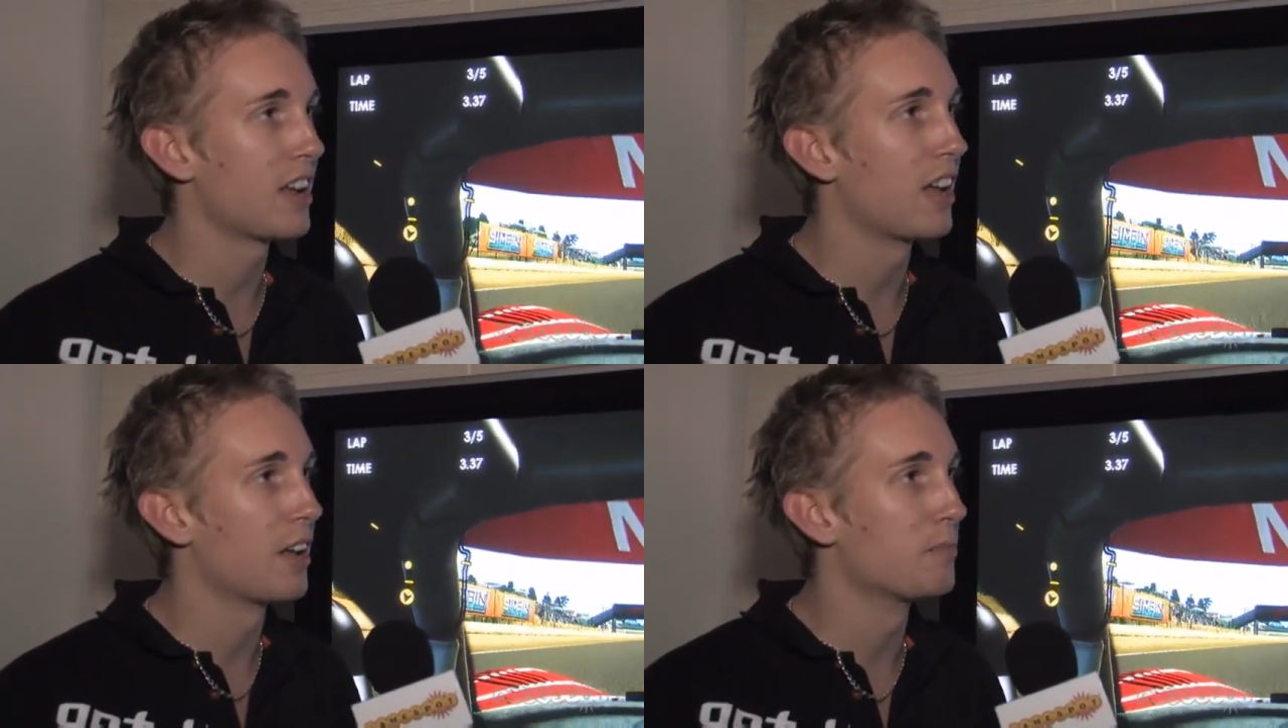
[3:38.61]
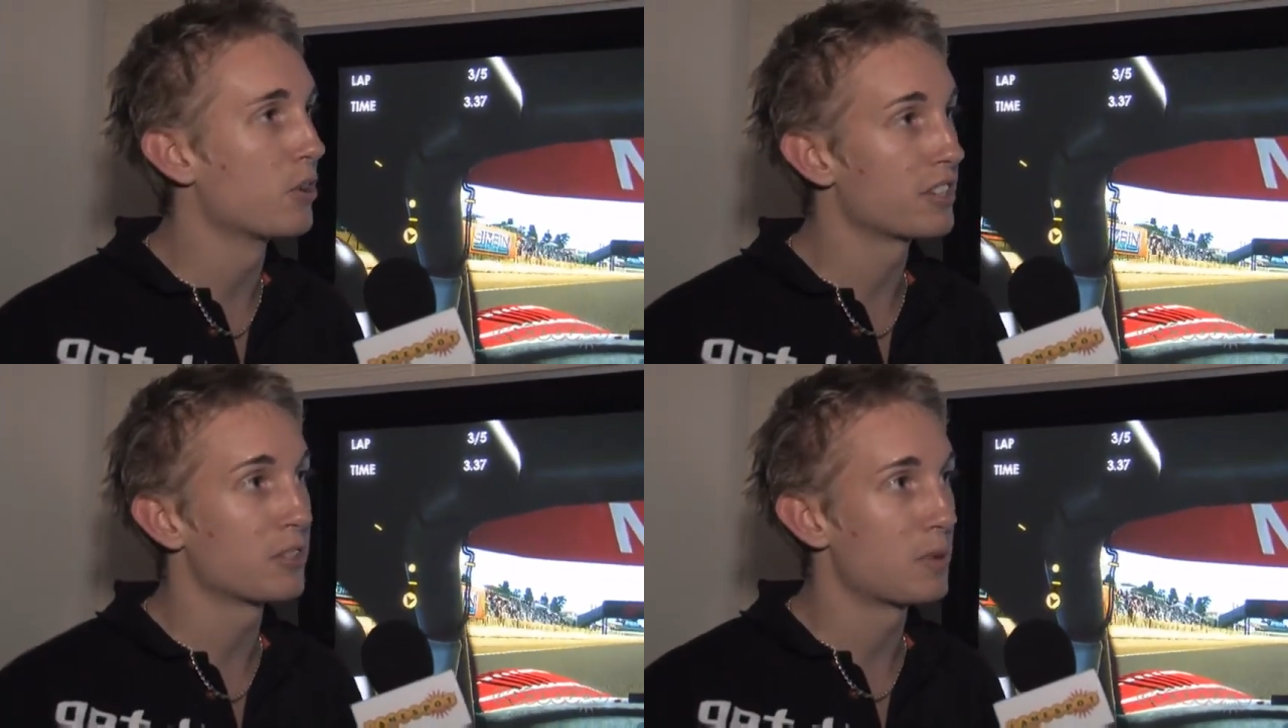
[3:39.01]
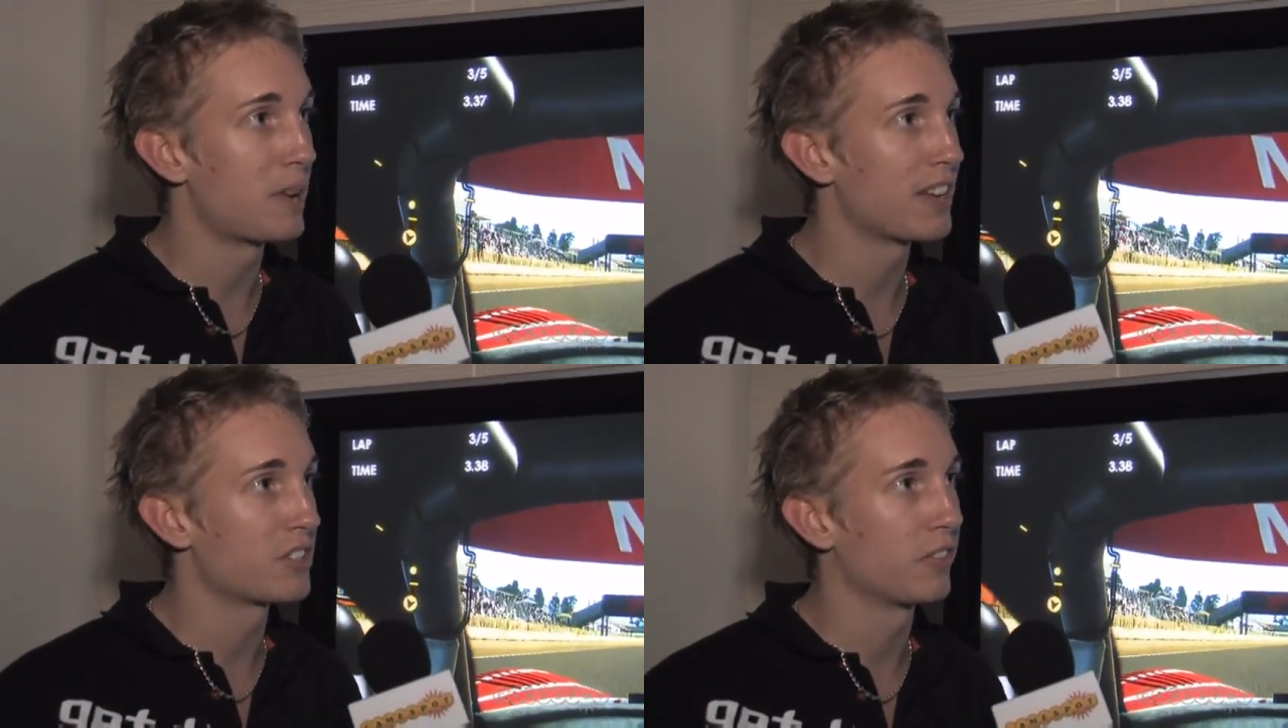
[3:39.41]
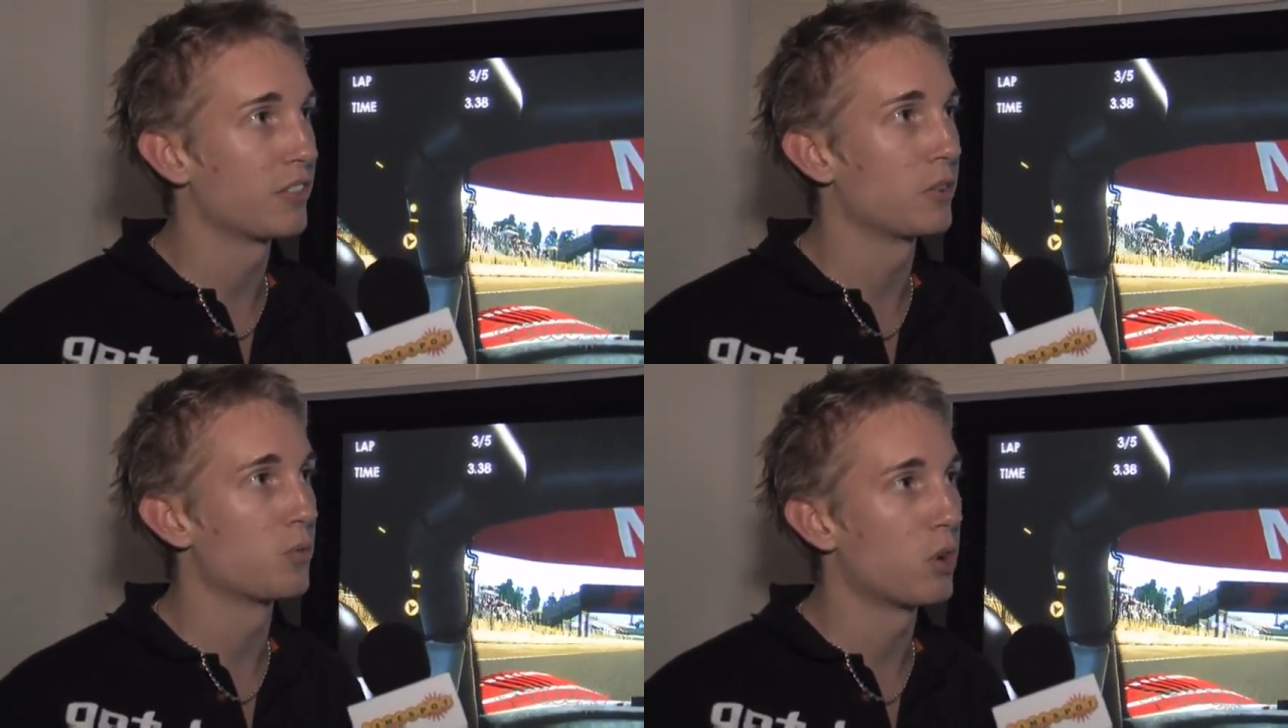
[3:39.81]
Most of them are based
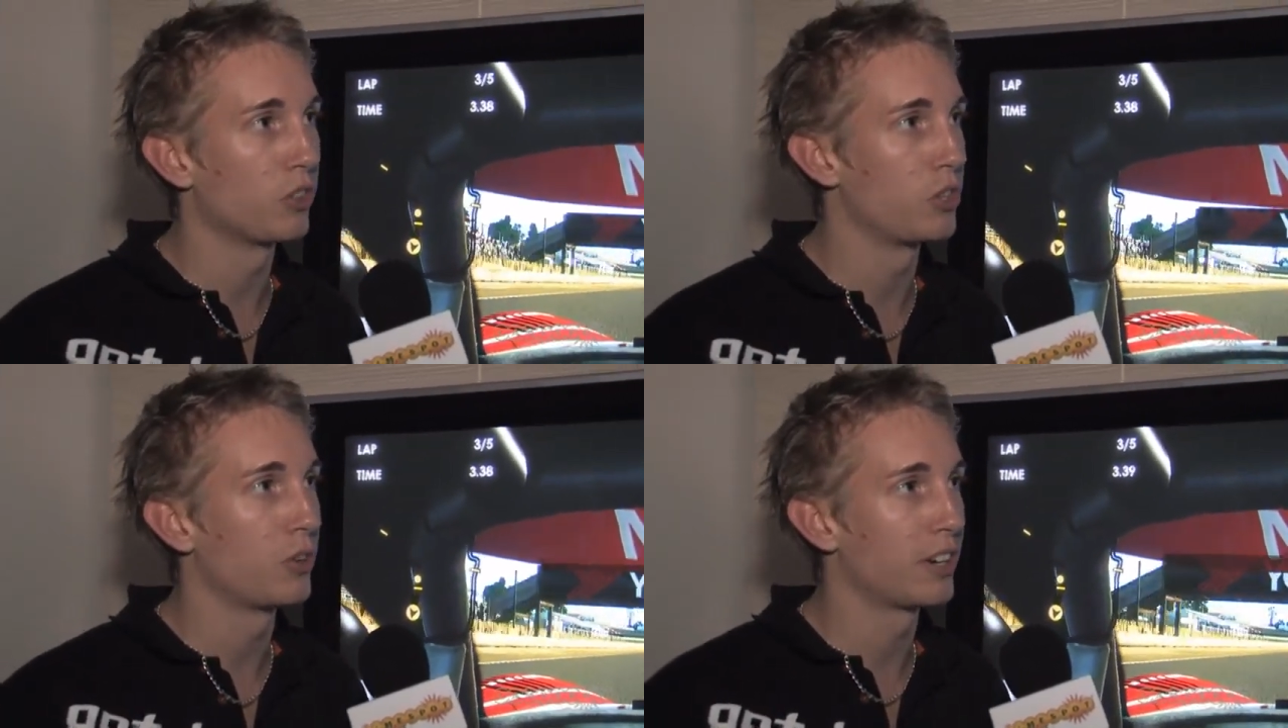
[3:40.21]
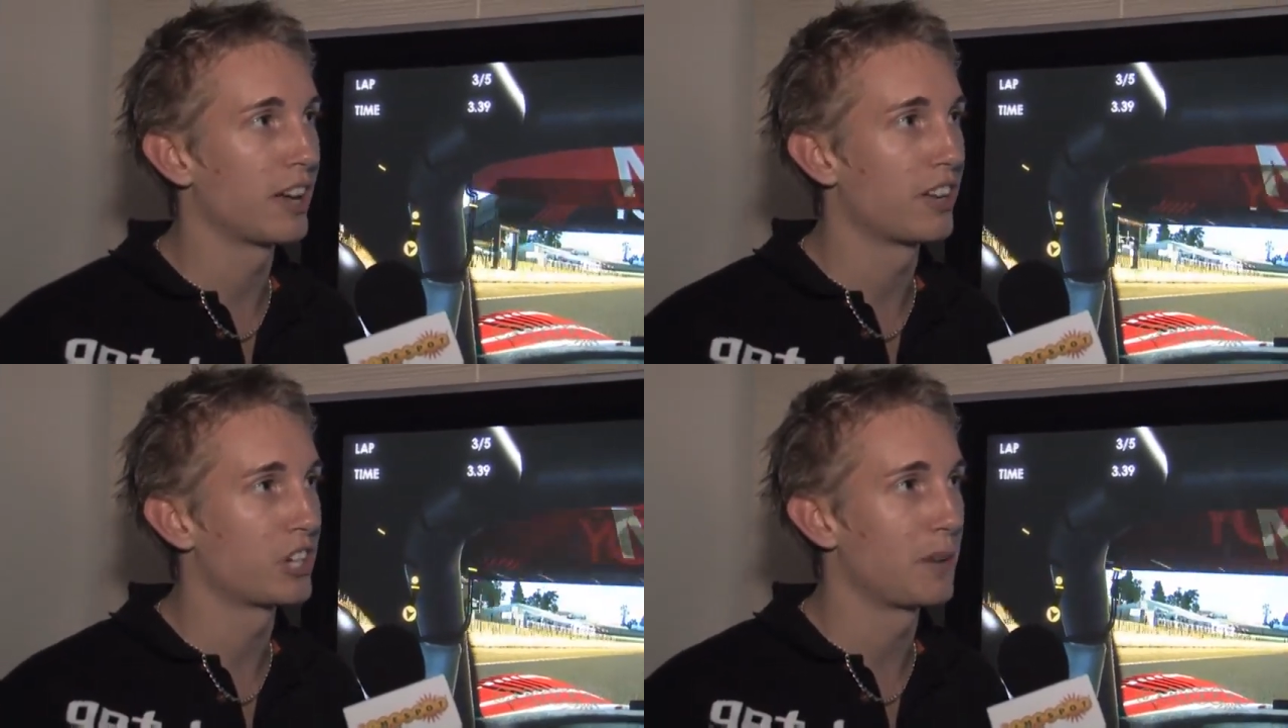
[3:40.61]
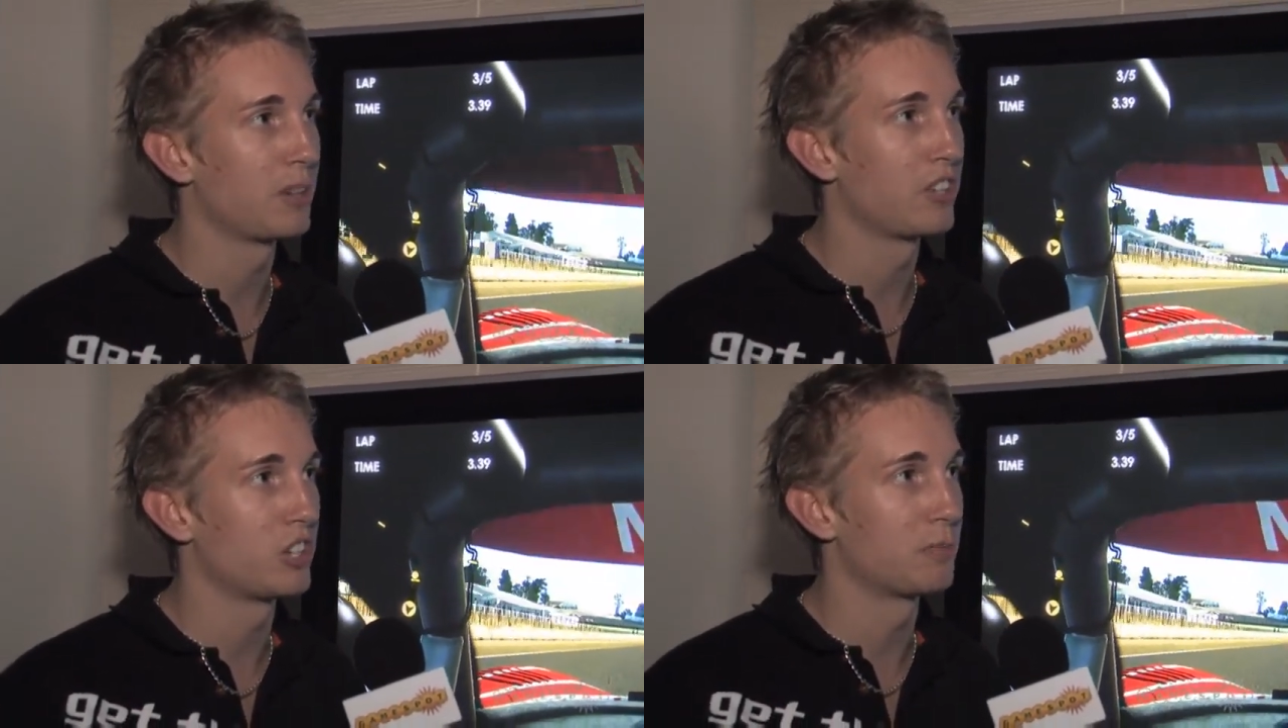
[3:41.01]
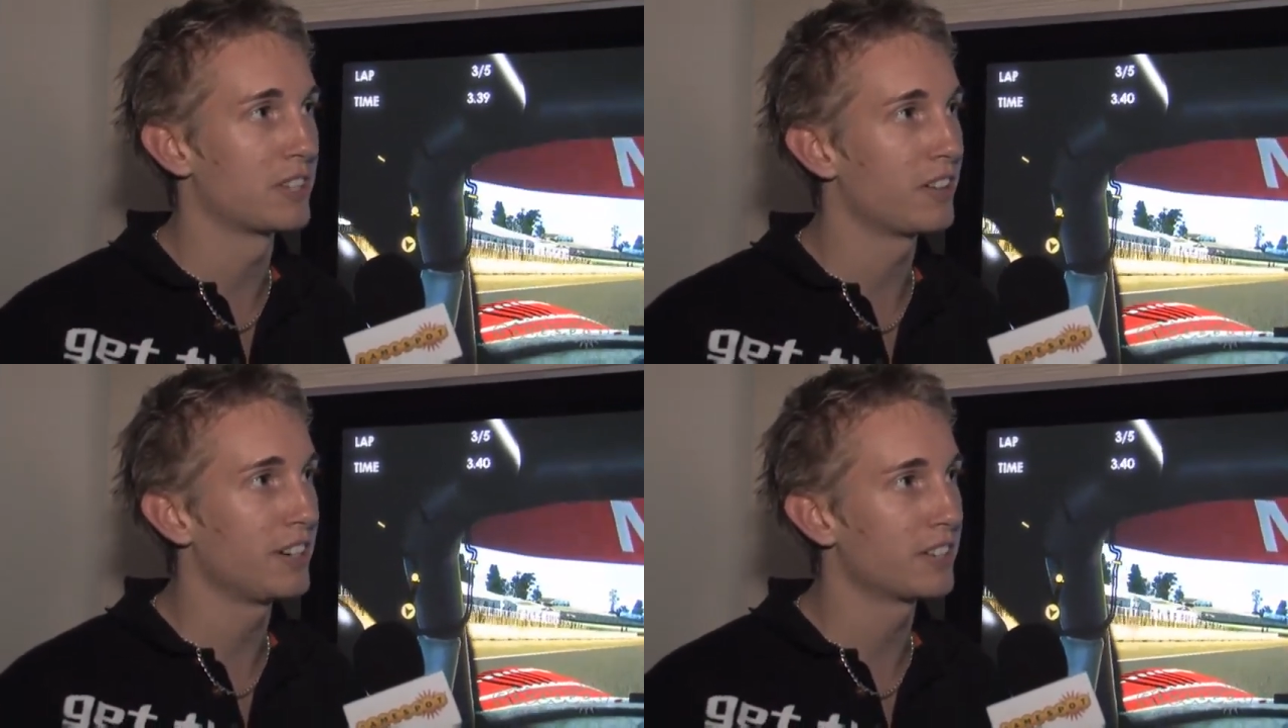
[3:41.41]
off the World Touring Car Championship
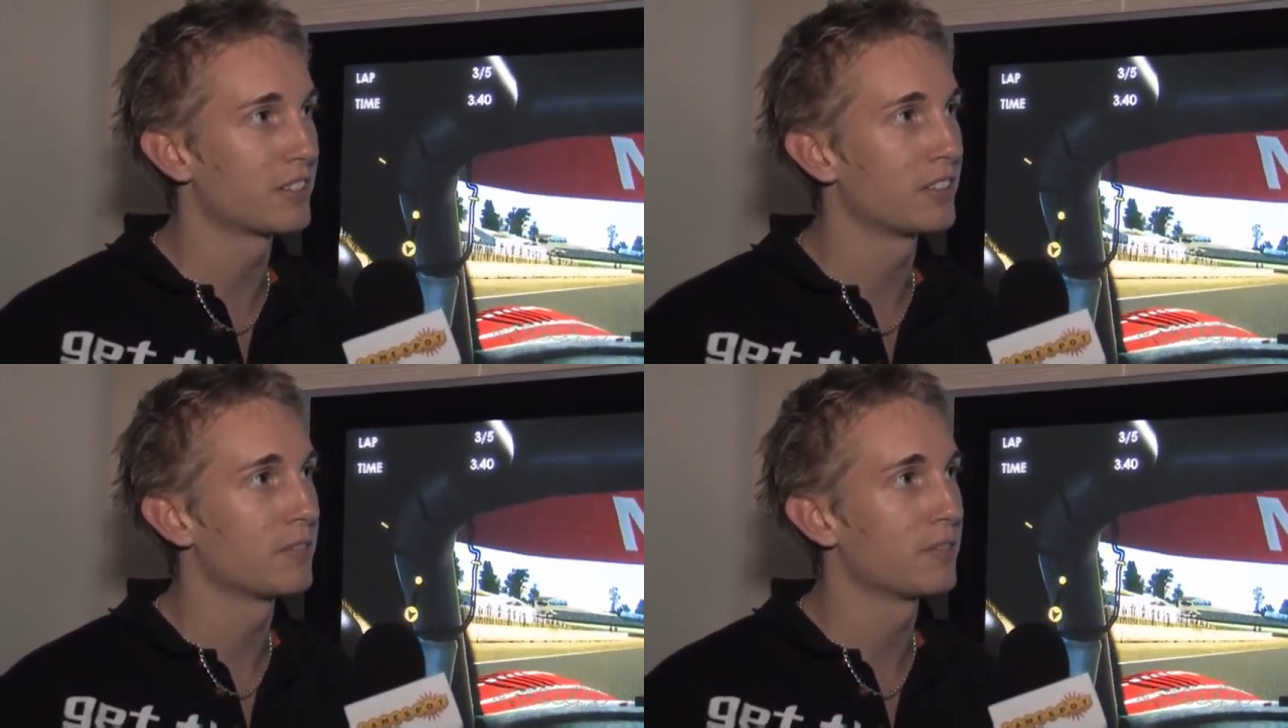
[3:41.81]
series.